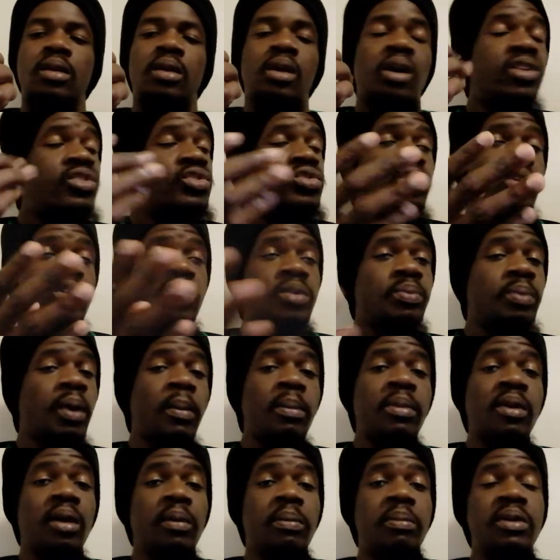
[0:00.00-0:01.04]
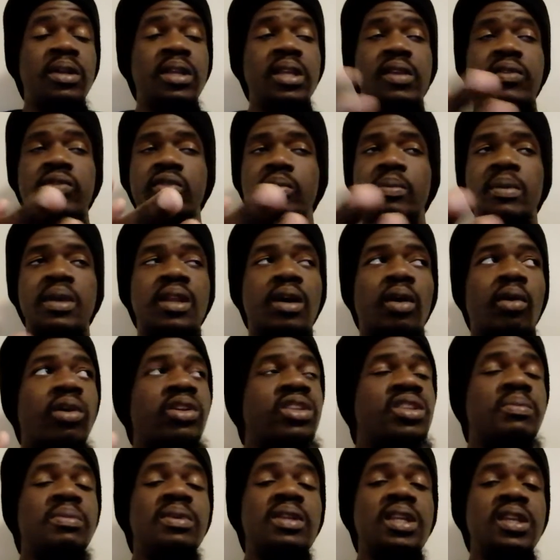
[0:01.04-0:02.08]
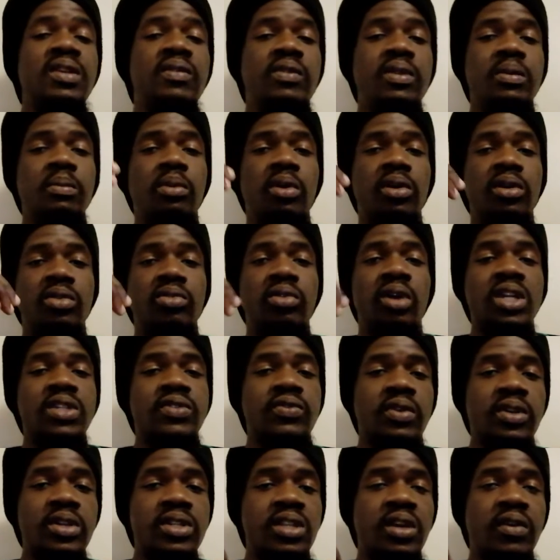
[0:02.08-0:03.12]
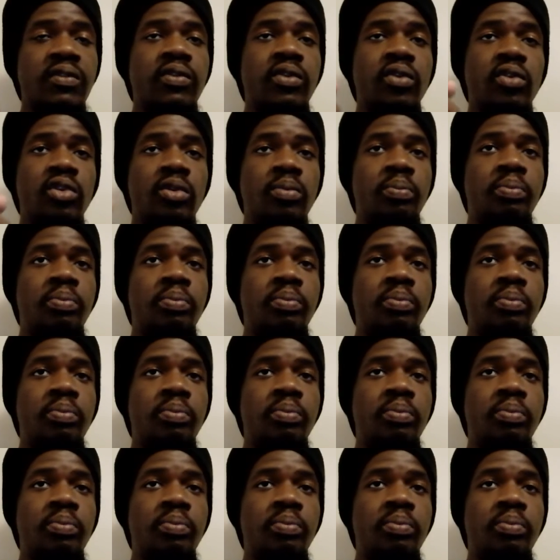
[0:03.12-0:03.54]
Contrary to popular belief, you may not want to believe it, but Rashford is a very